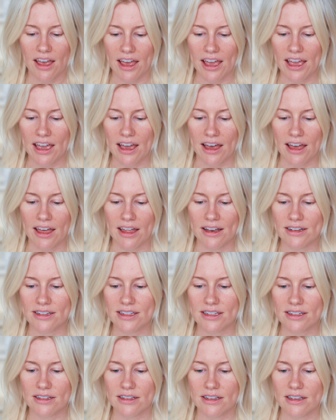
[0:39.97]

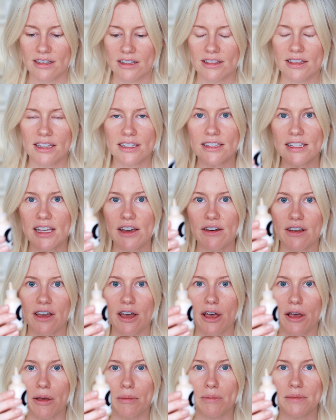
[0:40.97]
and this is how it
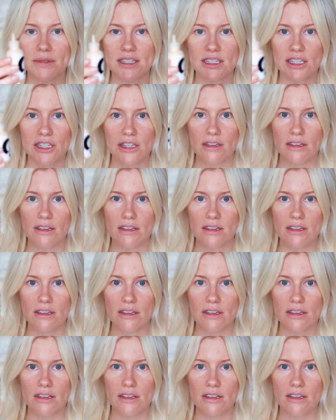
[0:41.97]
comes.